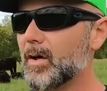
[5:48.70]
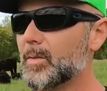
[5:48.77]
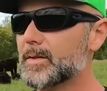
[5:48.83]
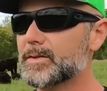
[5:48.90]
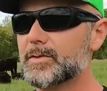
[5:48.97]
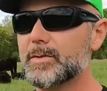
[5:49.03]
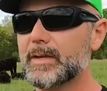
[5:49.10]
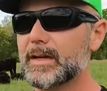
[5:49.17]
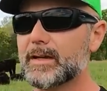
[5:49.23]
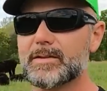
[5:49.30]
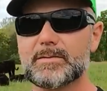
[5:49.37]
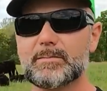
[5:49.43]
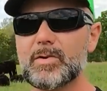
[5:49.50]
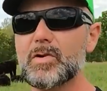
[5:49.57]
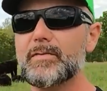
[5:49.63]
all we're doing
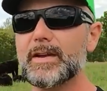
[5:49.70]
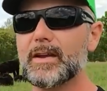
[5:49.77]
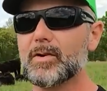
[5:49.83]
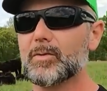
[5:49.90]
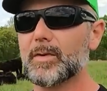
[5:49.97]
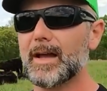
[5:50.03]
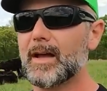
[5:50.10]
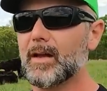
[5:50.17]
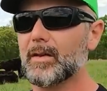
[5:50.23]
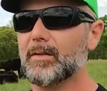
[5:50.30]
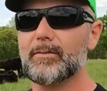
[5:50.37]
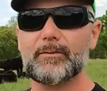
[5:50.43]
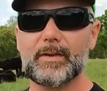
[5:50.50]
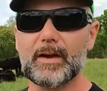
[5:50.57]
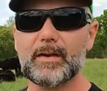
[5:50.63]
is moving
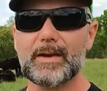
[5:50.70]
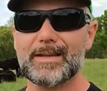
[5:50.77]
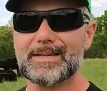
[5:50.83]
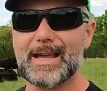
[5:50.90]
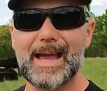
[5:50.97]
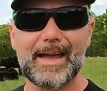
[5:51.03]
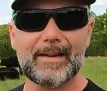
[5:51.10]
around various